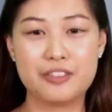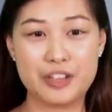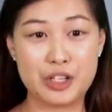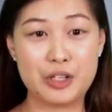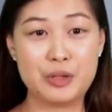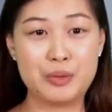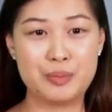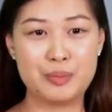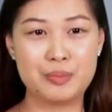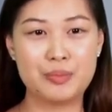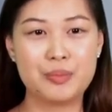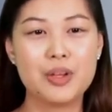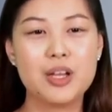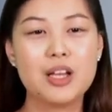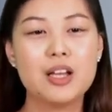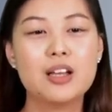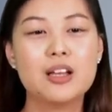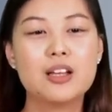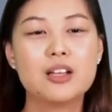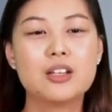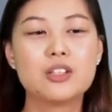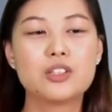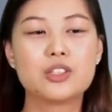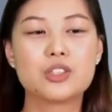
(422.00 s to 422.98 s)
film.
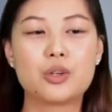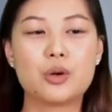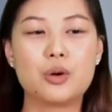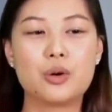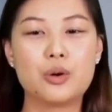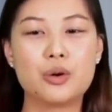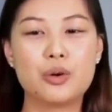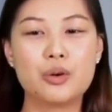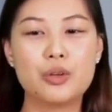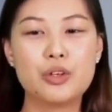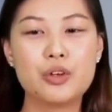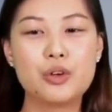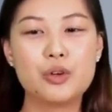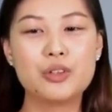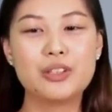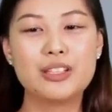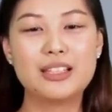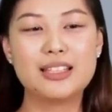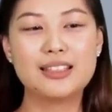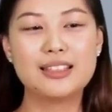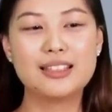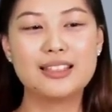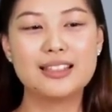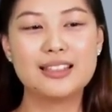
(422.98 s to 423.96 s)
So,
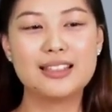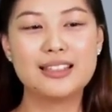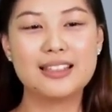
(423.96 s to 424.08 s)
yung